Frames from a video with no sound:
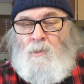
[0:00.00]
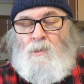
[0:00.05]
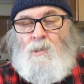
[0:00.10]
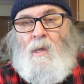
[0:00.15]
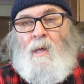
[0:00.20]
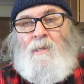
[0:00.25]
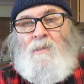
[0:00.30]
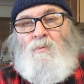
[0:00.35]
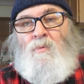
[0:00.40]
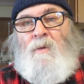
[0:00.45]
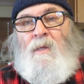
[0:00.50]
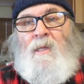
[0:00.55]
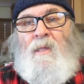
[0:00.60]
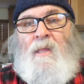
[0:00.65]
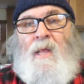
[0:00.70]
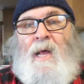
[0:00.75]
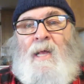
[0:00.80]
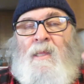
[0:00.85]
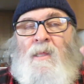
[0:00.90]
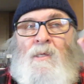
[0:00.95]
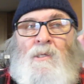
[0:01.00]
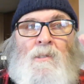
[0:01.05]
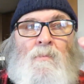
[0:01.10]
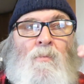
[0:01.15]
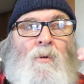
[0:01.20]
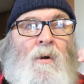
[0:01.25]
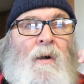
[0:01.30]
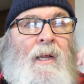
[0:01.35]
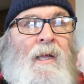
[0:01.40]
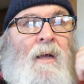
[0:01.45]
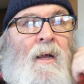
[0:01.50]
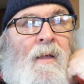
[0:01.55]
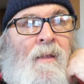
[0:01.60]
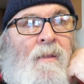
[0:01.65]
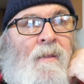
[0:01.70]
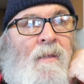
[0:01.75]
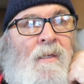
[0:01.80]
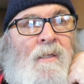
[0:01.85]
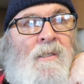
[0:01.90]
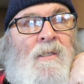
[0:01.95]
So I was reading that this morning
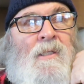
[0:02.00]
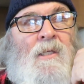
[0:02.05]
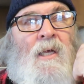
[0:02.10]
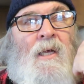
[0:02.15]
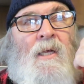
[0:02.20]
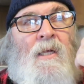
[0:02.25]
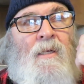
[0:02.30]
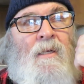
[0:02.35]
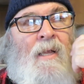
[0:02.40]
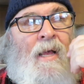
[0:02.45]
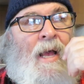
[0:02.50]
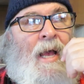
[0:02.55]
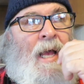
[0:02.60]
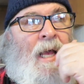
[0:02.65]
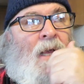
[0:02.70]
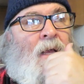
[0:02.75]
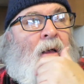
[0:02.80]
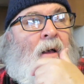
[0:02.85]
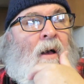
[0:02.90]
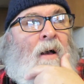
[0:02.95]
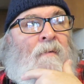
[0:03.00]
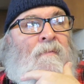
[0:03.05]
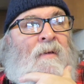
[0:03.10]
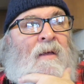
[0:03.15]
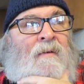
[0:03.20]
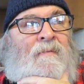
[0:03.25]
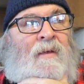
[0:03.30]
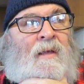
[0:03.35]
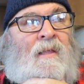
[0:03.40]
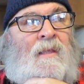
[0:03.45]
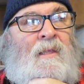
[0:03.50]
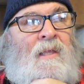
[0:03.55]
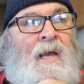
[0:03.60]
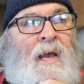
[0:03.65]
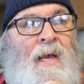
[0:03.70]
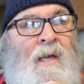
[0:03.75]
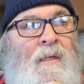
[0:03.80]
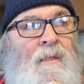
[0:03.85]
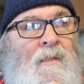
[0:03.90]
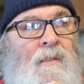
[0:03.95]
on this day of giving
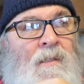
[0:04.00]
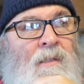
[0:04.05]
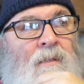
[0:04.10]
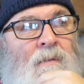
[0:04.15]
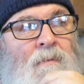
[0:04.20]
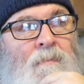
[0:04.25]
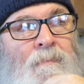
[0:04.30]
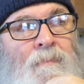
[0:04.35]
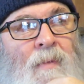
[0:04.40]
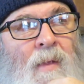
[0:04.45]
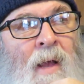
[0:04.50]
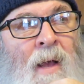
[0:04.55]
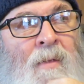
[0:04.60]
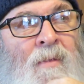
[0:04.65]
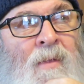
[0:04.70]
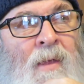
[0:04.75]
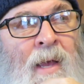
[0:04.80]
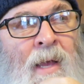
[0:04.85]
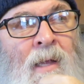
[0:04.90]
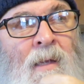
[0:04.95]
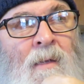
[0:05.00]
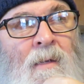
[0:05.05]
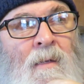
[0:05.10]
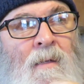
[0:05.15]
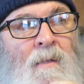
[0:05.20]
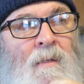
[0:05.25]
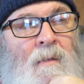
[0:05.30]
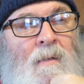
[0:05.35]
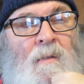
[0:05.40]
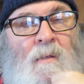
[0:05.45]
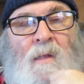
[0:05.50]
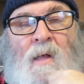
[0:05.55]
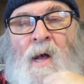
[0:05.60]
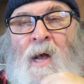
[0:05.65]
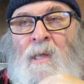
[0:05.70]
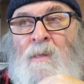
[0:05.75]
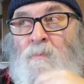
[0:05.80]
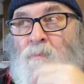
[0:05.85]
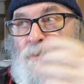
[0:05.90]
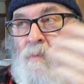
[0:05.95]
thanks. I think
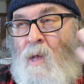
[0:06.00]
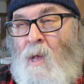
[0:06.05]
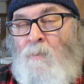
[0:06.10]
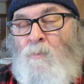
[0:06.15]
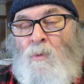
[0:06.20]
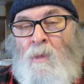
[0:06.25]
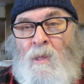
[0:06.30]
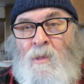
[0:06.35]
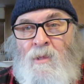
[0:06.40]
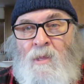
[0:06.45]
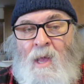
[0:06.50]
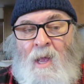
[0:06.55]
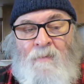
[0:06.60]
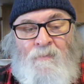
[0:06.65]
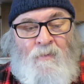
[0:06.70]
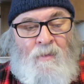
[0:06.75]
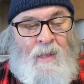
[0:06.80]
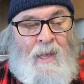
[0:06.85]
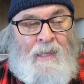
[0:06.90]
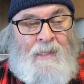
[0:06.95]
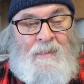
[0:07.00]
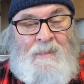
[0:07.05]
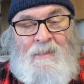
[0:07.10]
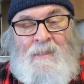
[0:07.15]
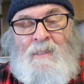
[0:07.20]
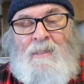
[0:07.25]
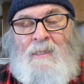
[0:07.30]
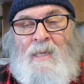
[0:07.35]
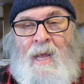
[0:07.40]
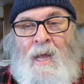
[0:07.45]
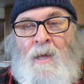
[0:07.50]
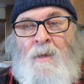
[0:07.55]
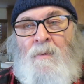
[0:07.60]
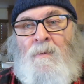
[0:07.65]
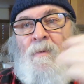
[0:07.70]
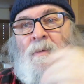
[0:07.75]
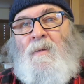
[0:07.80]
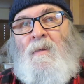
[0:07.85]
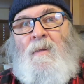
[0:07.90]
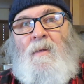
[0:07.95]
I, I'm really thankful that I can sit
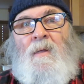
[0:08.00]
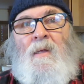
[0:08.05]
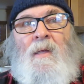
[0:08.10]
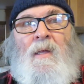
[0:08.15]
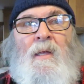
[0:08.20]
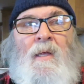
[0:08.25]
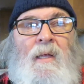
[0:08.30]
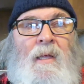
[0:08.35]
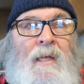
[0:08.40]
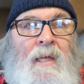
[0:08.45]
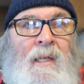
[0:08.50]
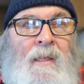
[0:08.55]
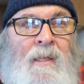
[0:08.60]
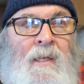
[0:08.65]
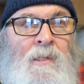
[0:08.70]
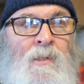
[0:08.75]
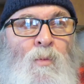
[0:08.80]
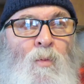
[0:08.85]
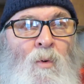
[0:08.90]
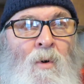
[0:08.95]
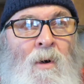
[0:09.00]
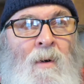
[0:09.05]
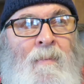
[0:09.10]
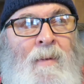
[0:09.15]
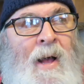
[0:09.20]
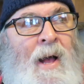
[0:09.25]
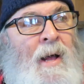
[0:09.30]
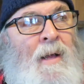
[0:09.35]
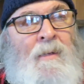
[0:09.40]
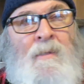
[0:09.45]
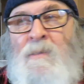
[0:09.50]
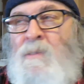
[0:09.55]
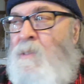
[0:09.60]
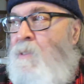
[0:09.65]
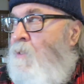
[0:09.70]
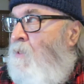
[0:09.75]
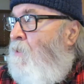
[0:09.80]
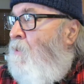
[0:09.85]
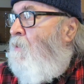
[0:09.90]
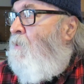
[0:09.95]
down in this warm house,
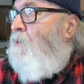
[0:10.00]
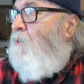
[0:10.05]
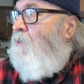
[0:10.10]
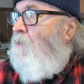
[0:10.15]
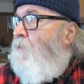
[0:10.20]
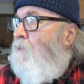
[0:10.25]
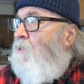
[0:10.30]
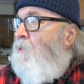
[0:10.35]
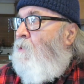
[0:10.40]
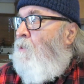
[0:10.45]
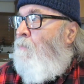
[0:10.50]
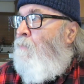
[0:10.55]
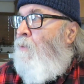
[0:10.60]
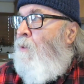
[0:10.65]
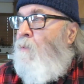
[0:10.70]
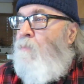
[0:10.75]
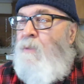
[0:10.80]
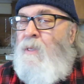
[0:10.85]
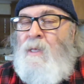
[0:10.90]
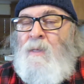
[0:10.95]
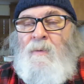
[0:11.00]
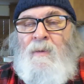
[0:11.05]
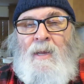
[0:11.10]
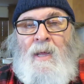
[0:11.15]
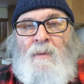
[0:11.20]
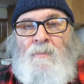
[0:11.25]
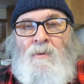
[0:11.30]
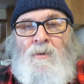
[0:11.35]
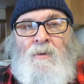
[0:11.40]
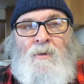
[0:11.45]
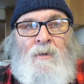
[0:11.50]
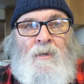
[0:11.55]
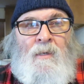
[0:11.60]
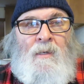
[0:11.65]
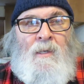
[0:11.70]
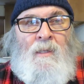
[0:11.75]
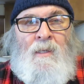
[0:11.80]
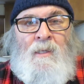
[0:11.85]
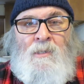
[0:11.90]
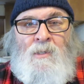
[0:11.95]
in this suburban
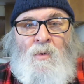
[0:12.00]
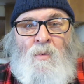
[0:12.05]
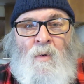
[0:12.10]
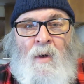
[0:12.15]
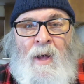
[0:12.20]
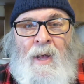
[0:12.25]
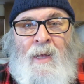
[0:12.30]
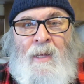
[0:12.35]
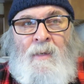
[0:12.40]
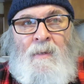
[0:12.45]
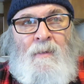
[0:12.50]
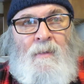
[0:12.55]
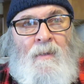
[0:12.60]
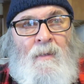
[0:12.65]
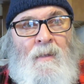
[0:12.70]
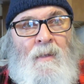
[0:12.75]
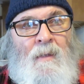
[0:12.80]
neighborhood, in this quiet